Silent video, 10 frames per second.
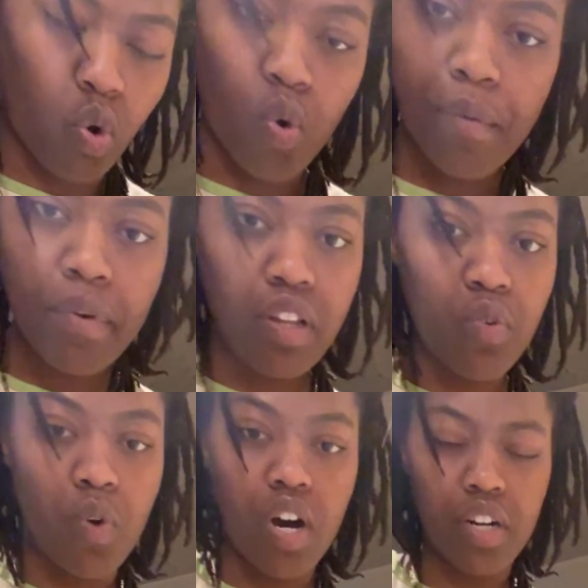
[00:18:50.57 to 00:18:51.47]
Cornmeal
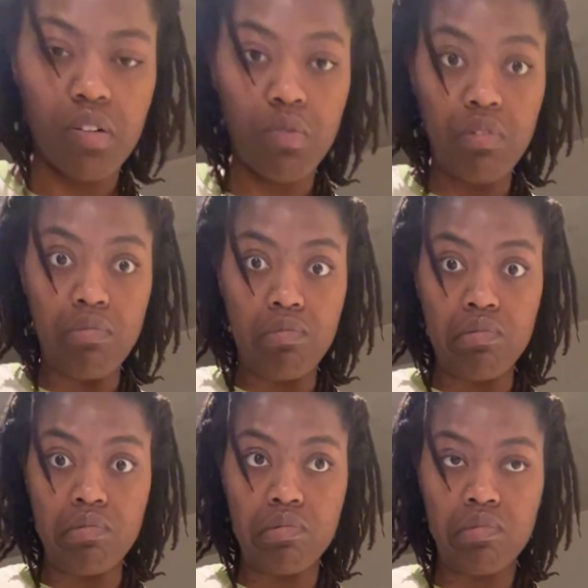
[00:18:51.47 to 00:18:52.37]
and water. Woo.
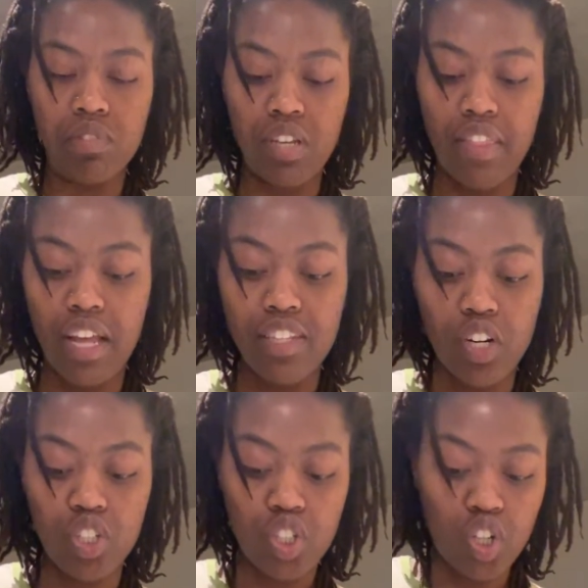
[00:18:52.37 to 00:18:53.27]
And that's
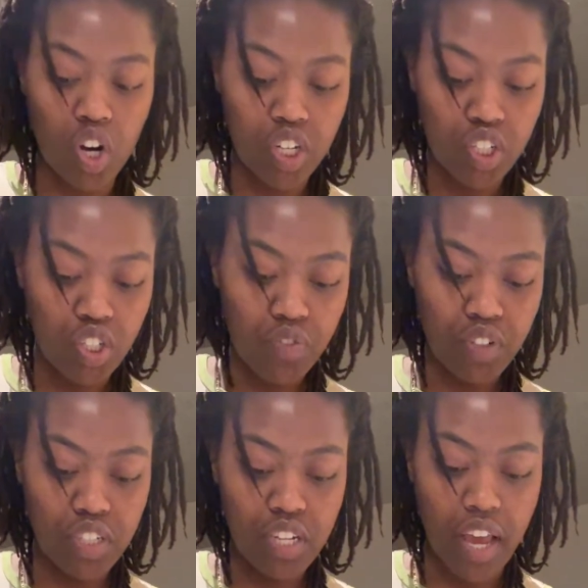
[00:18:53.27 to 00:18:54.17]
our starch for
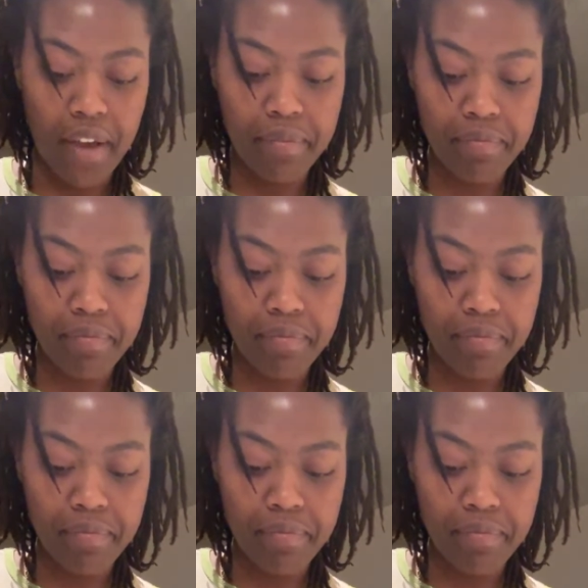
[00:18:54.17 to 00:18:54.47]
today.